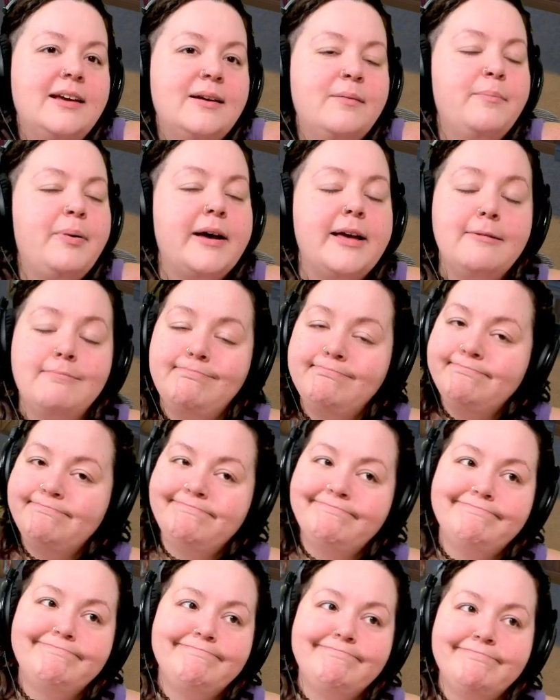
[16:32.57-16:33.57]
but
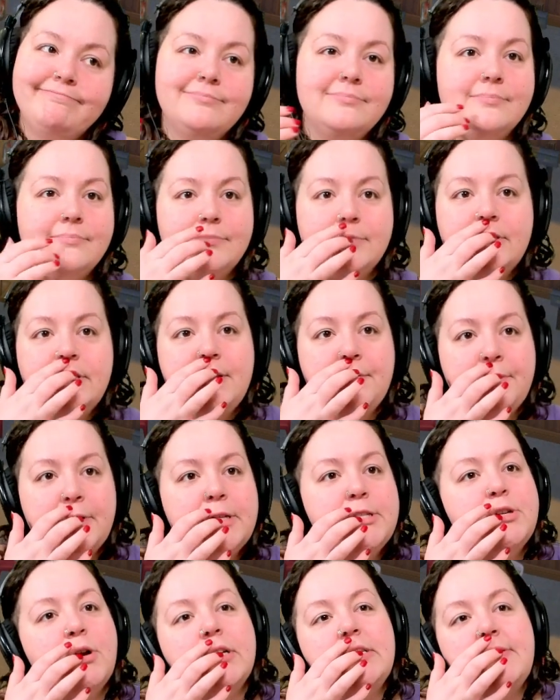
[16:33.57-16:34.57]
different
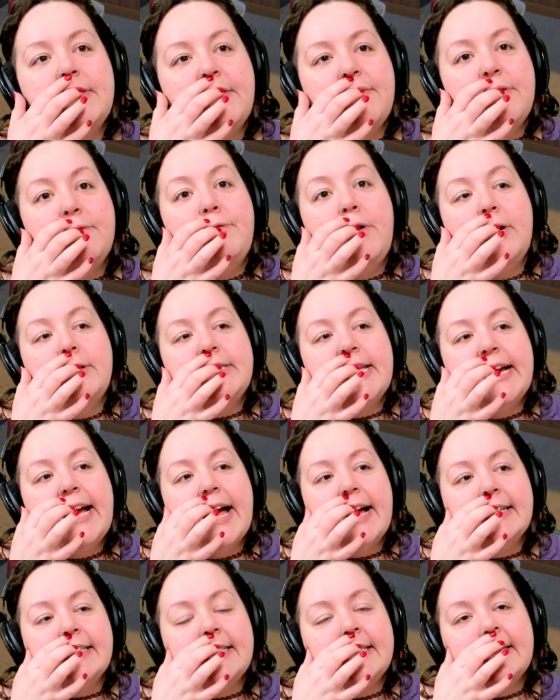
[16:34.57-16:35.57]
strokes for different folks, I
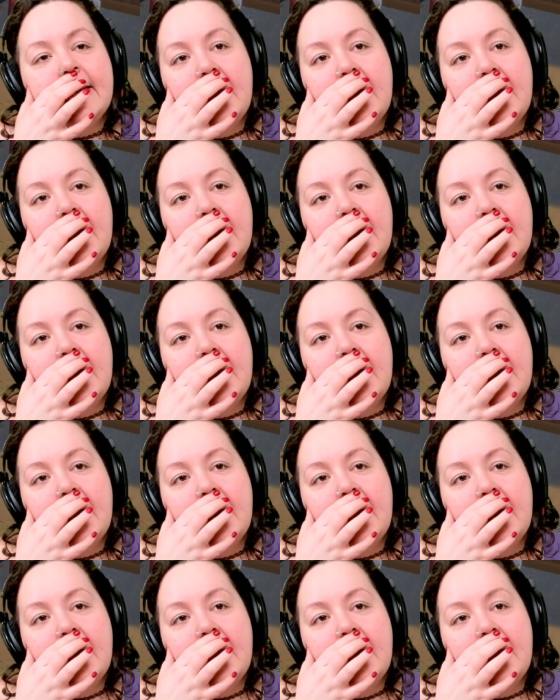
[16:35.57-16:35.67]
guess.